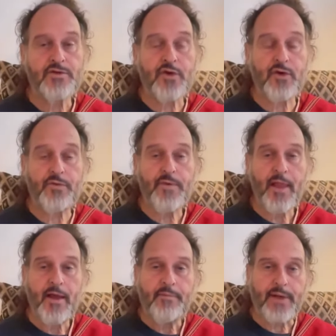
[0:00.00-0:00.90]
So
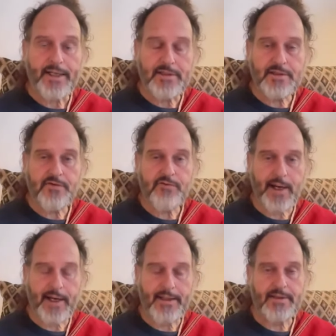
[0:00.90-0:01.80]
presence of
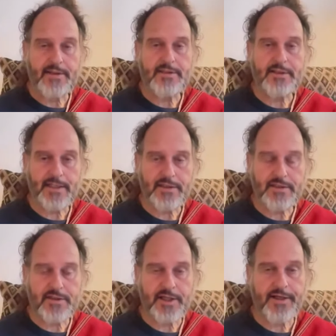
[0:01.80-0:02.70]
mind is
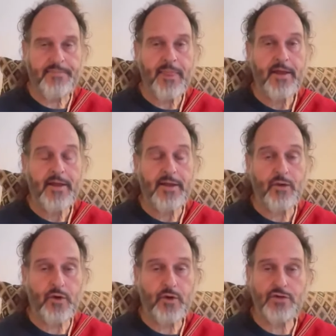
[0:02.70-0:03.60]
necessary in
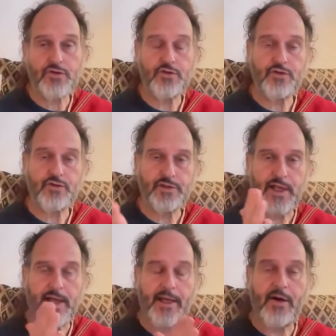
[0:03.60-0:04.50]
order to
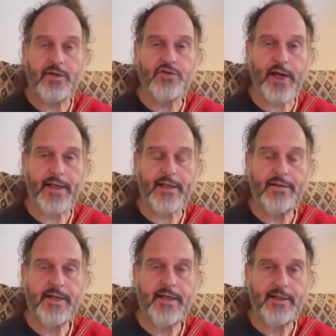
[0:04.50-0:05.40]
stay on
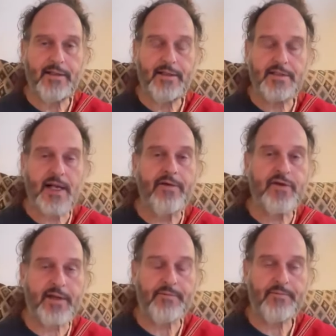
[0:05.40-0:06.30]
track in this
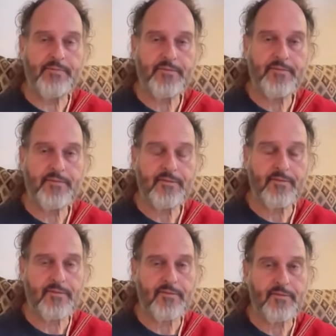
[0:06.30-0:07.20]
lifetime,
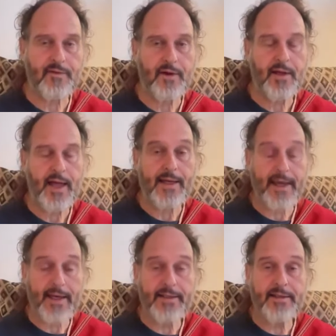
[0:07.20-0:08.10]

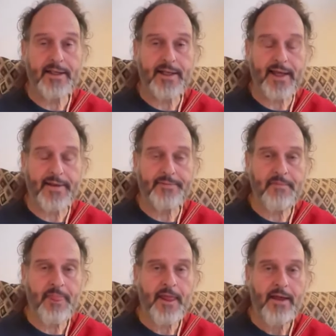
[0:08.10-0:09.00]
again and again.